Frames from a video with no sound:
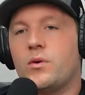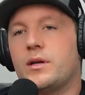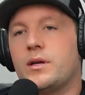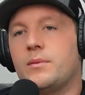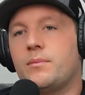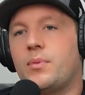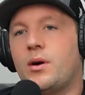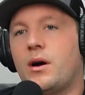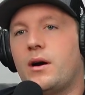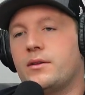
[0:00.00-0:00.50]

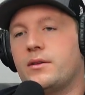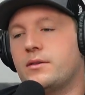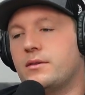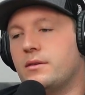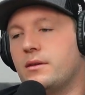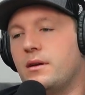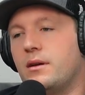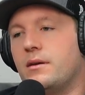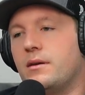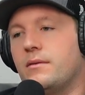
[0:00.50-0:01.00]
parts
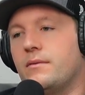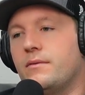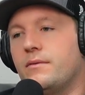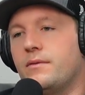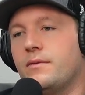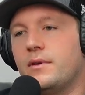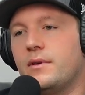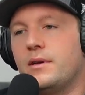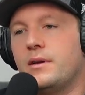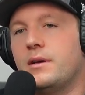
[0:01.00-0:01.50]
of
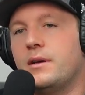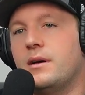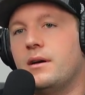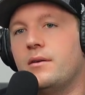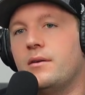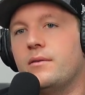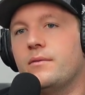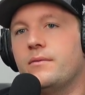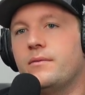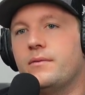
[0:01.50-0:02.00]

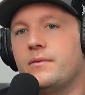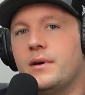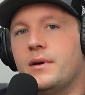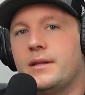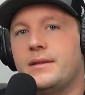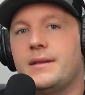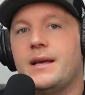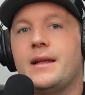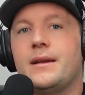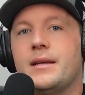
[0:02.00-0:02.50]

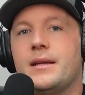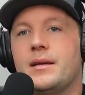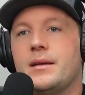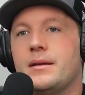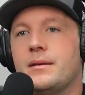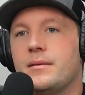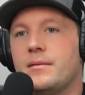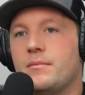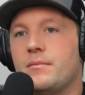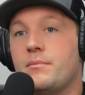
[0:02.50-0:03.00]
attending
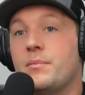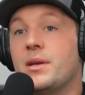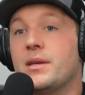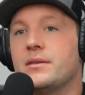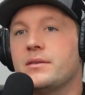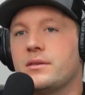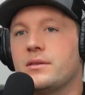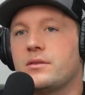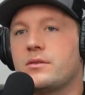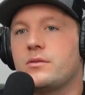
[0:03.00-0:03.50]

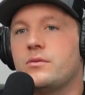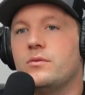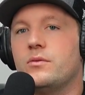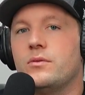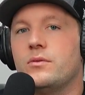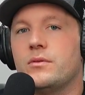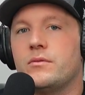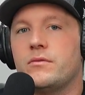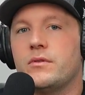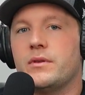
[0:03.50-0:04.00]
business school
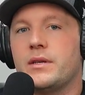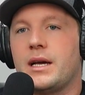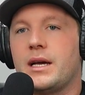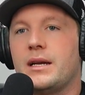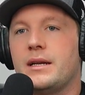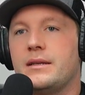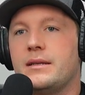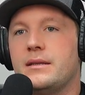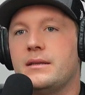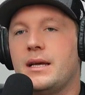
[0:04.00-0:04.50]
and really kind
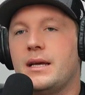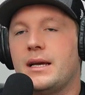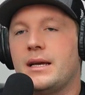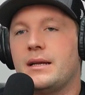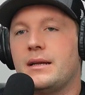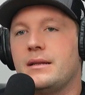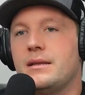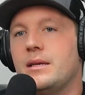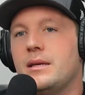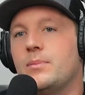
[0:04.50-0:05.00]
of taking a
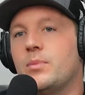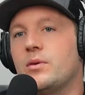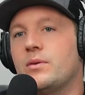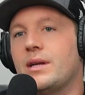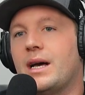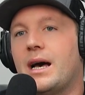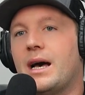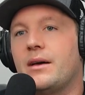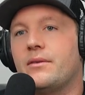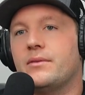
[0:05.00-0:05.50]
deeper
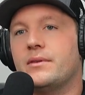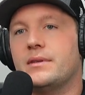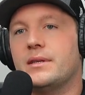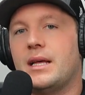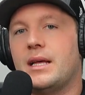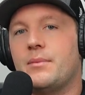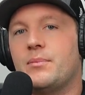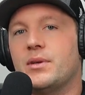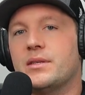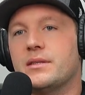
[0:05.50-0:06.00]
dive into
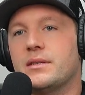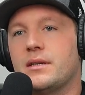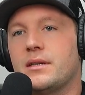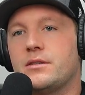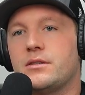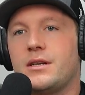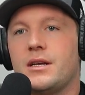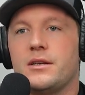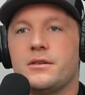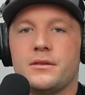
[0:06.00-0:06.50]
that business
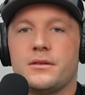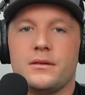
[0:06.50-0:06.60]
education?